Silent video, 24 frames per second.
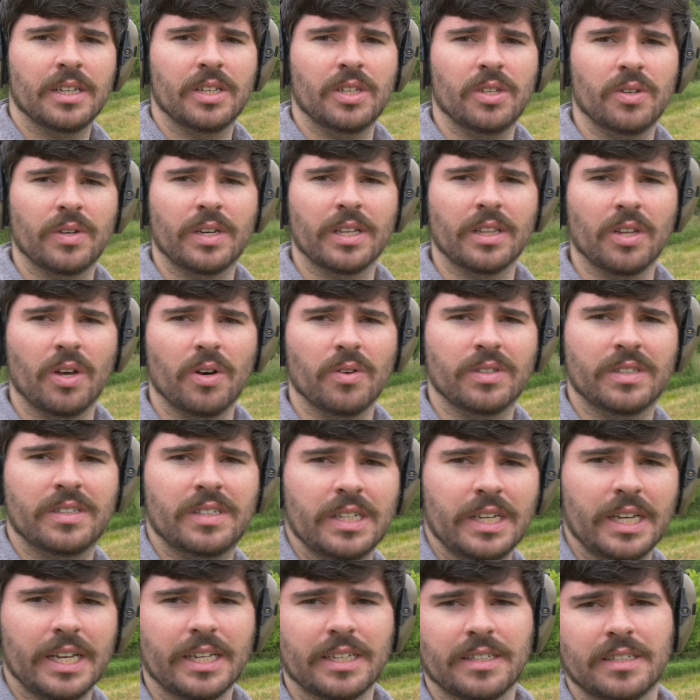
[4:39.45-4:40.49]
you can load
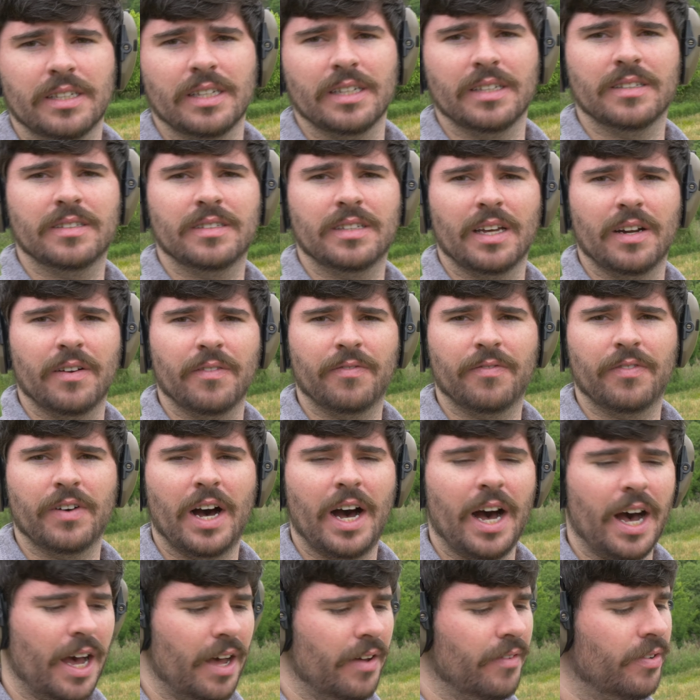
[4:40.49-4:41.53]
6 instead of
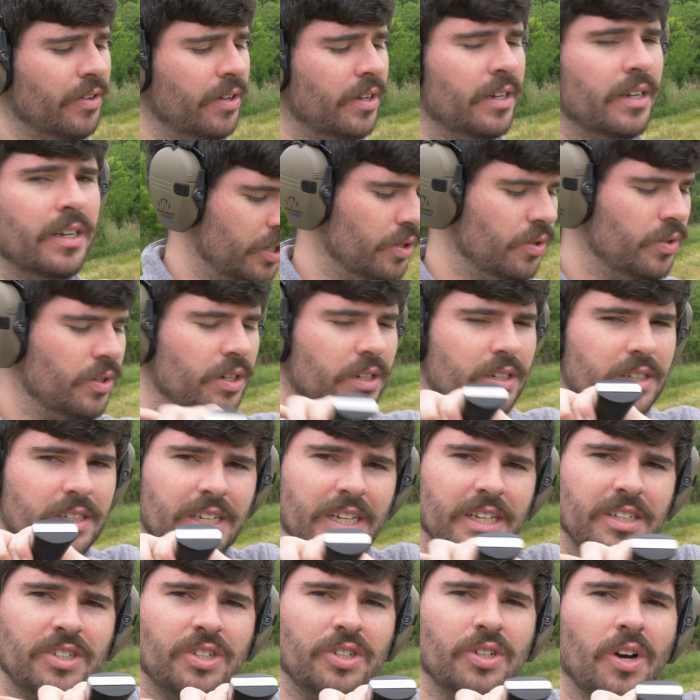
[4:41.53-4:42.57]
5. You could
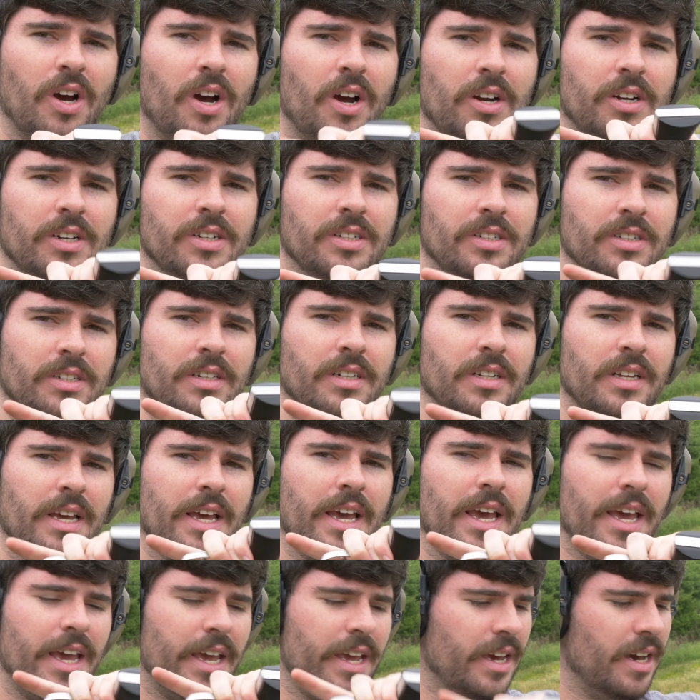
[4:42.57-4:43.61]
discharge
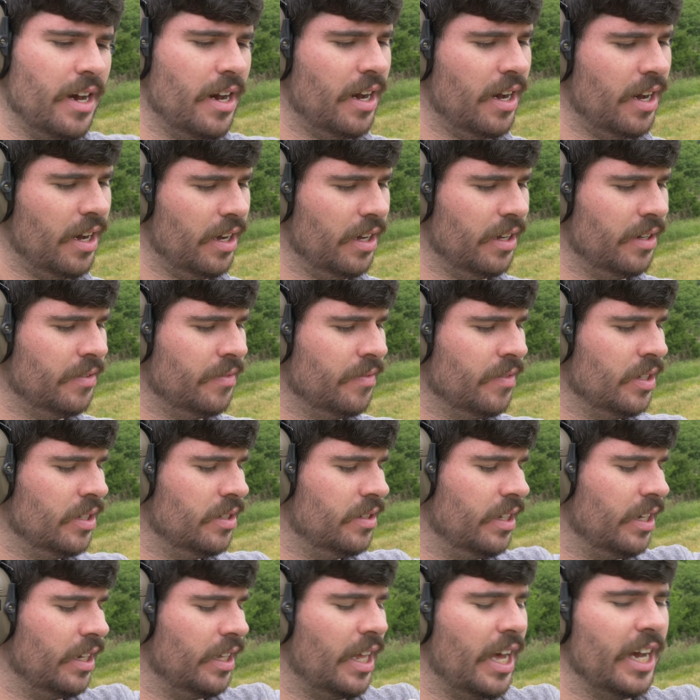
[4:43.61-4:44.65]
a
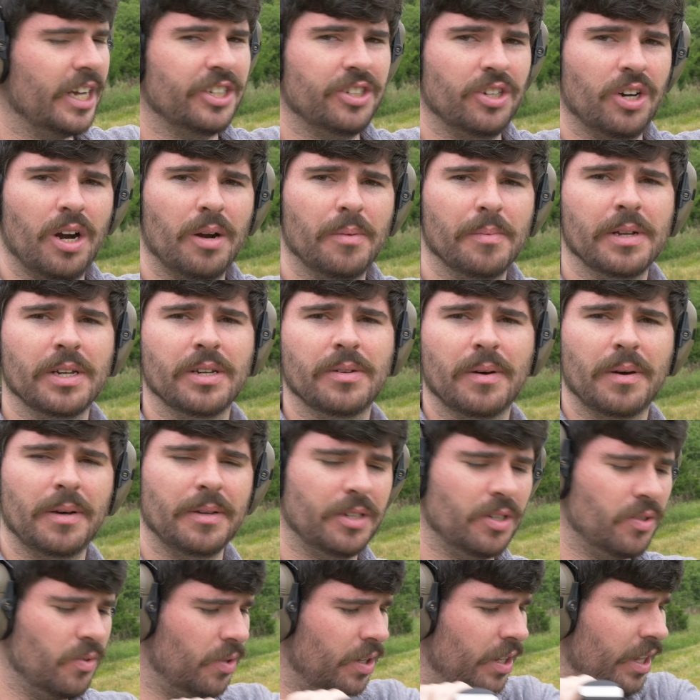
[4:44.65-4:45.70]
single action army by
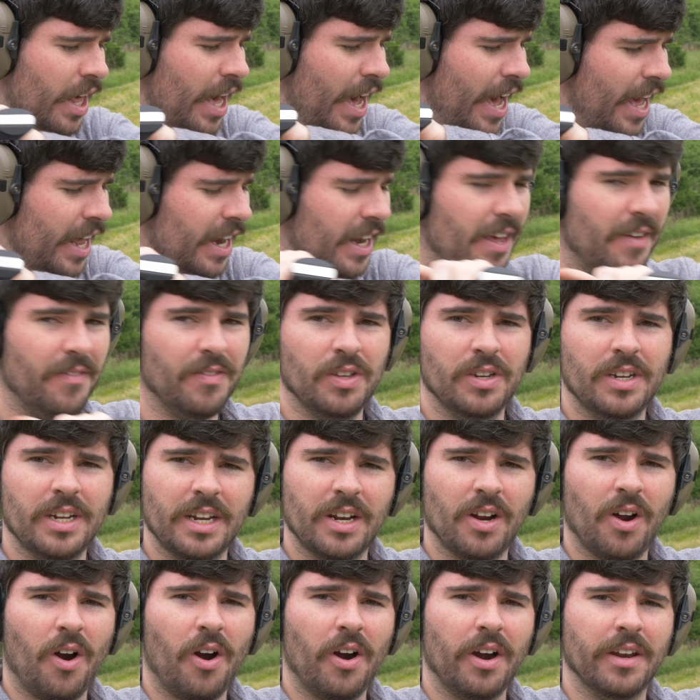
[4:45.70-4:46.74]
doing that. If you
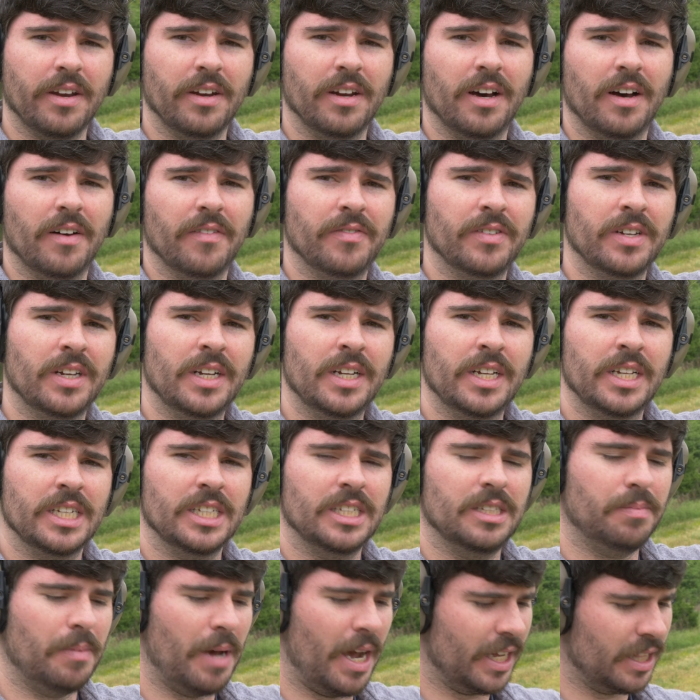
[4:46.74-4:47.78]
did it hard enough,
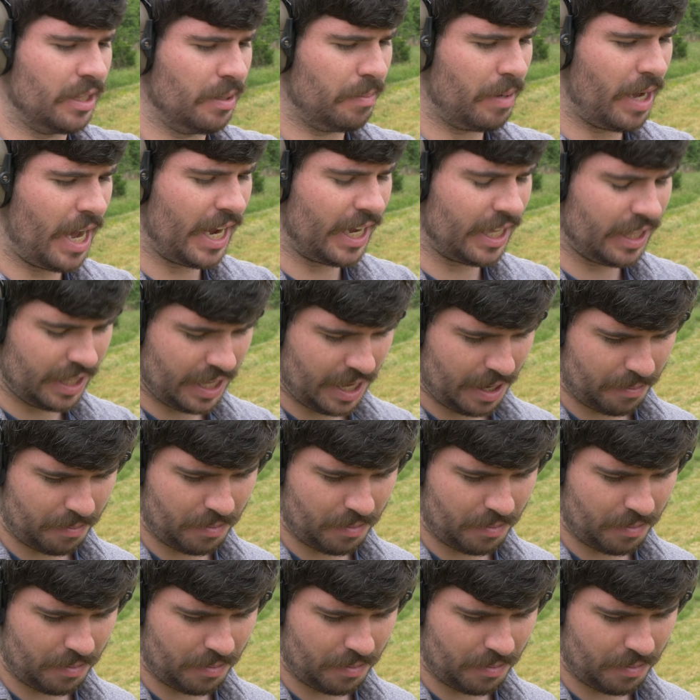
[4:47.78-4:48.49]
smack the back of that